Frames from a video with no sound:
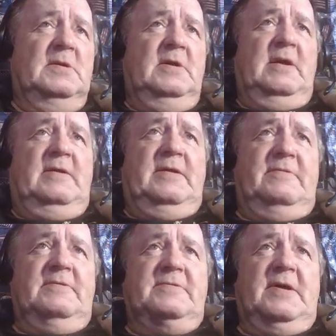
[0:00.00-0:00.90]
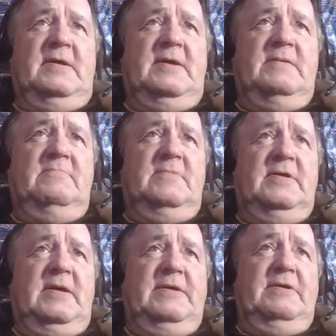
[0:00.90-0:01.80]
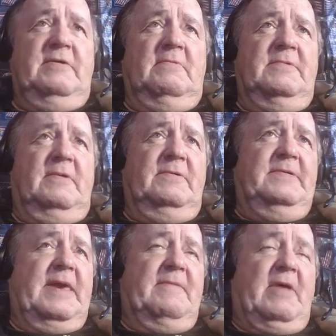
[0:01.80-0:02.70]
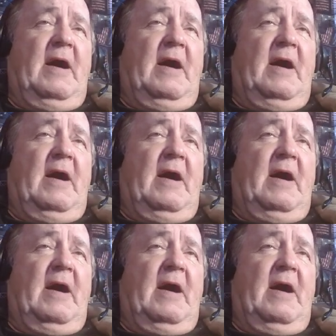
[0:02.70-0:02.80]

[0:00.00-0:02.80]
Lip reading: Another time, and you don't know the name.